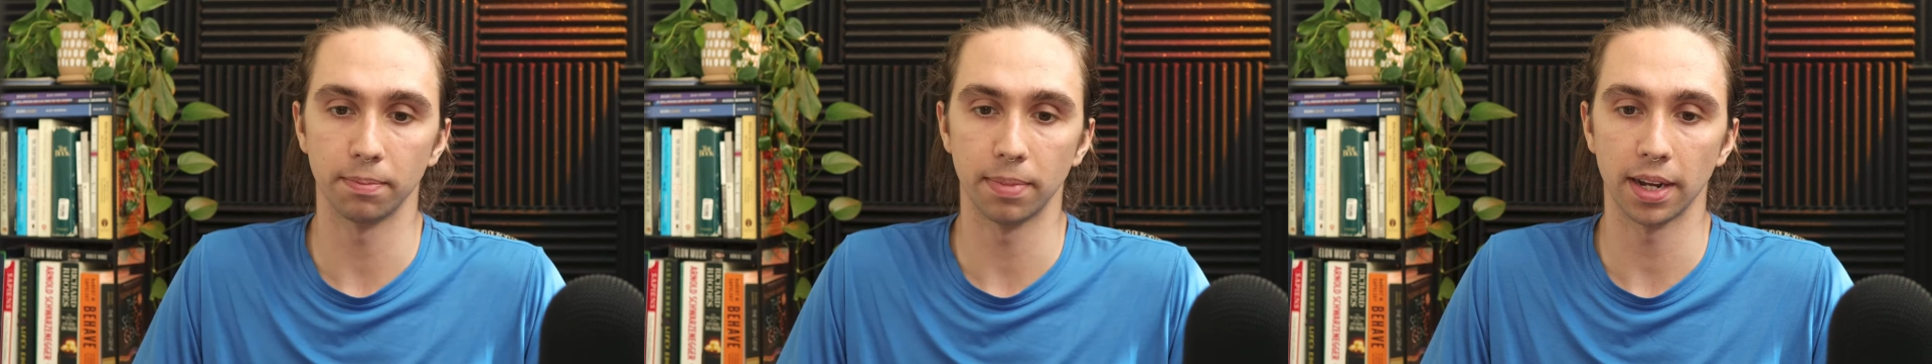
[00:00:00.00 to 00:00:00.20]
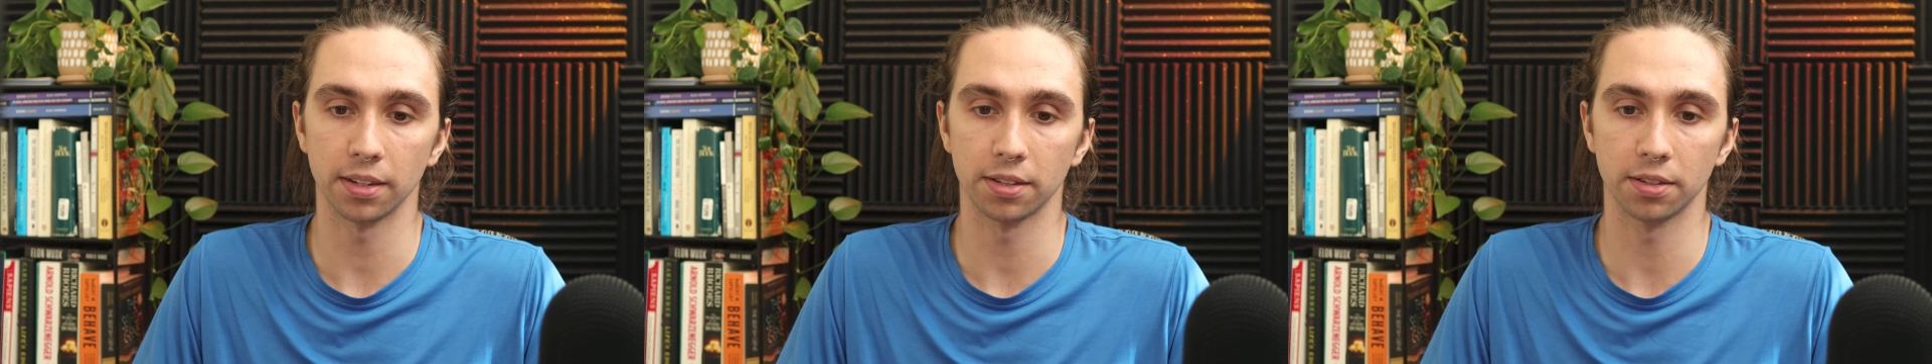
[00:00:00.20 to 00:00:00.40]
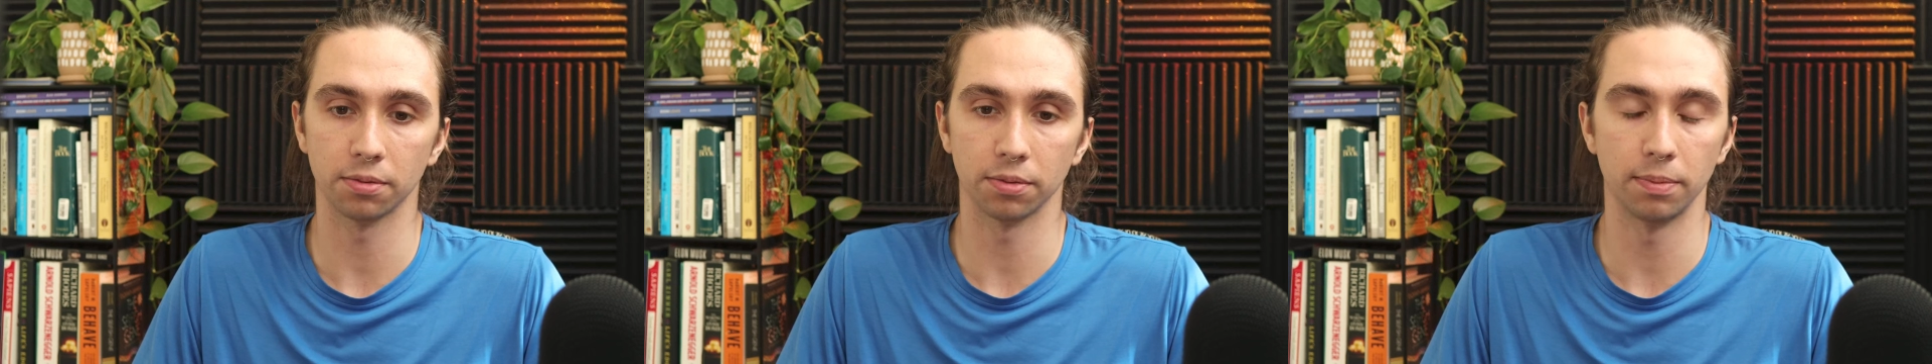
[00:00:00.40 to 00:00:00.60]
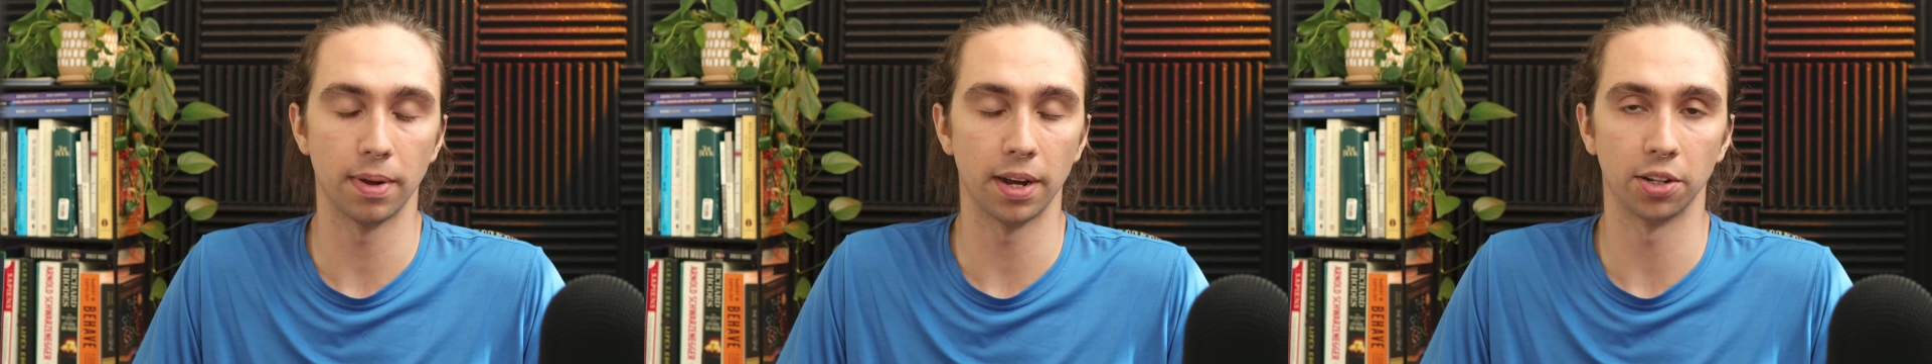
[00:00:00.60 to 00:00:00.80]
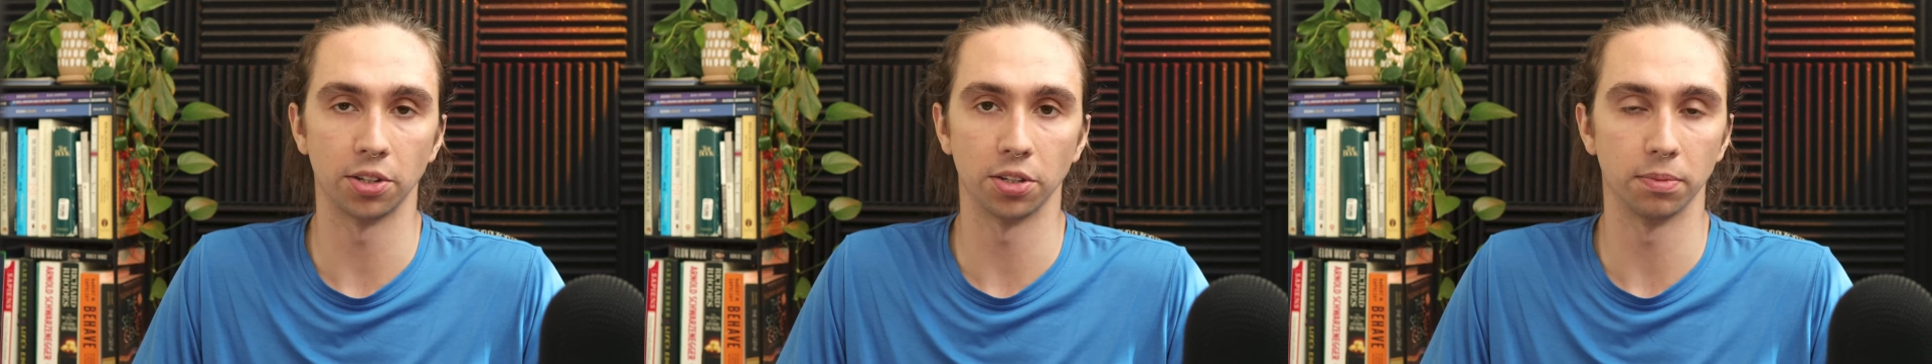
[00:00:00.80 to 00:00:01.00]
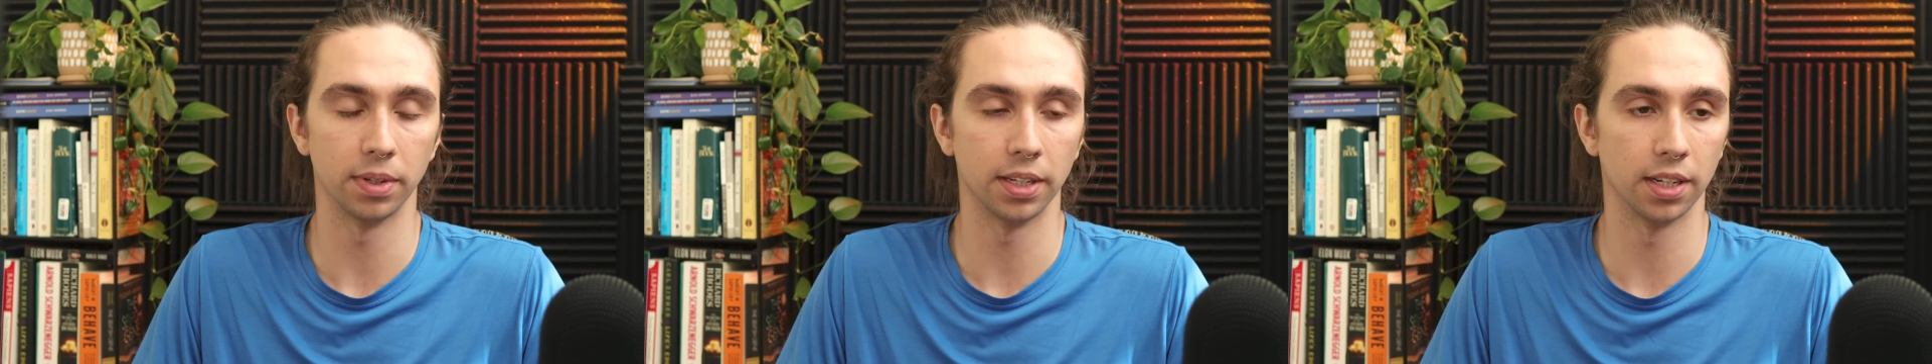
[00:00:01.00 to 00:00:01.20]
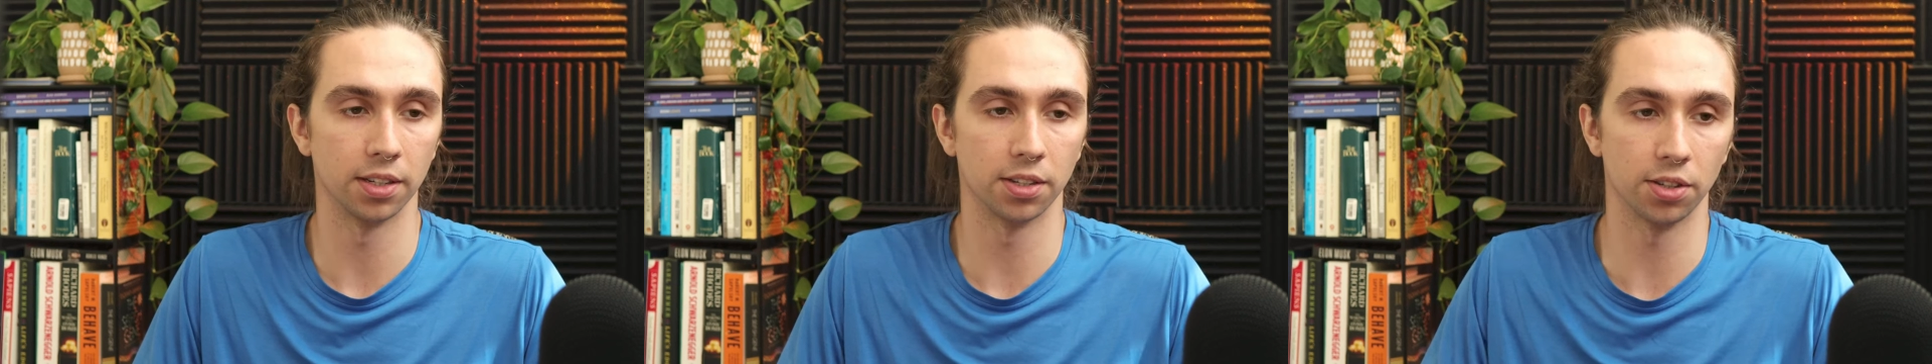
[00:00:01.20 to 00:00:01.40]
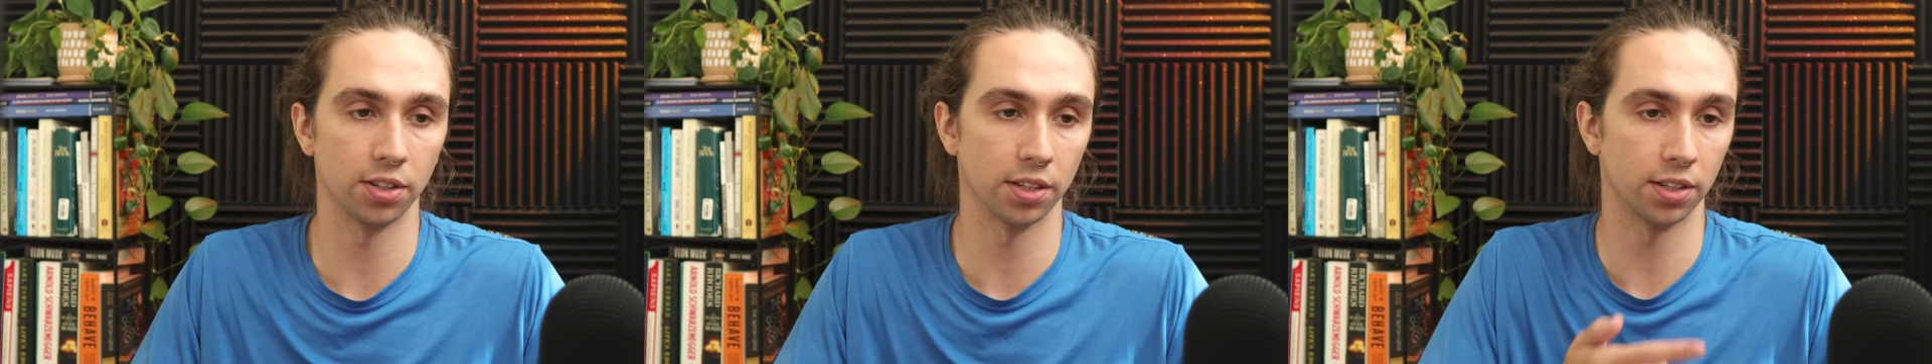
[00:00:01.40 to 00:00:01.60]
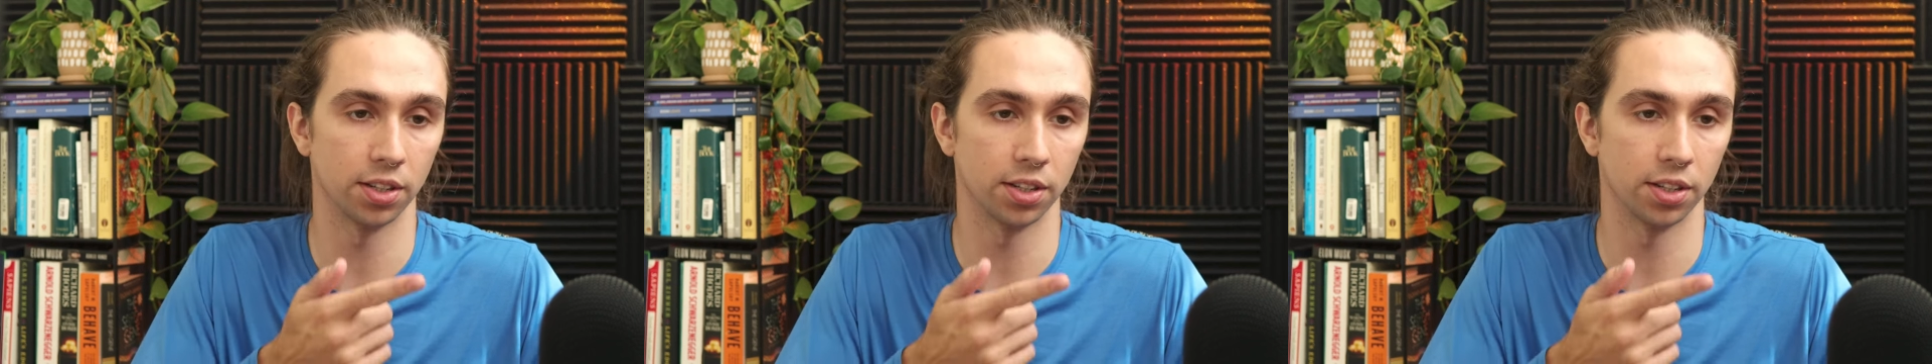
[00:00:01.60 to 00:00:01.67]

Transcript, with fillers: pest repeller because look,